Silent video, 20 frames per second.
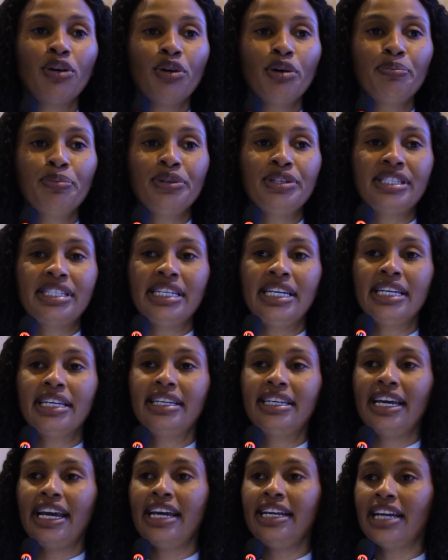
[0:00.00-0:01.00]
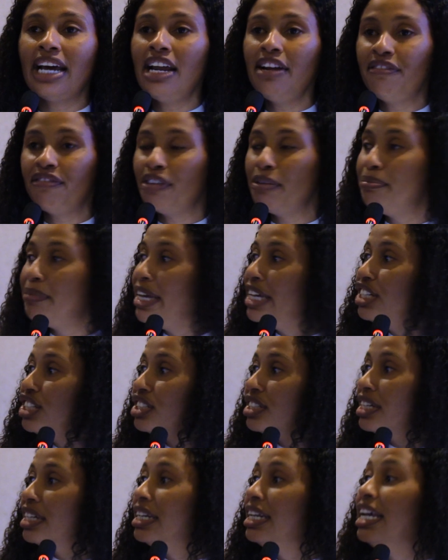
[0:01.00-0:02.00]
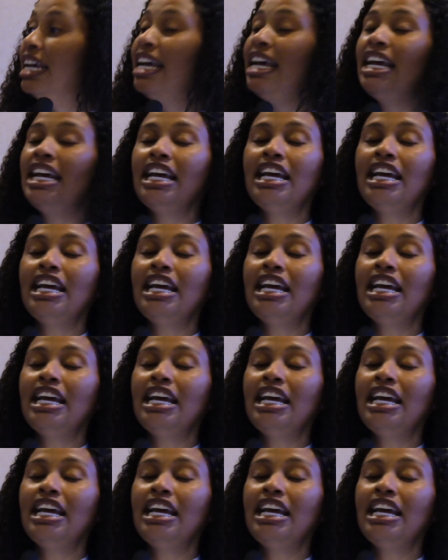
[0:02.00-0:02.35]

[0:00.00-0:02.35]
our boutique, gain information.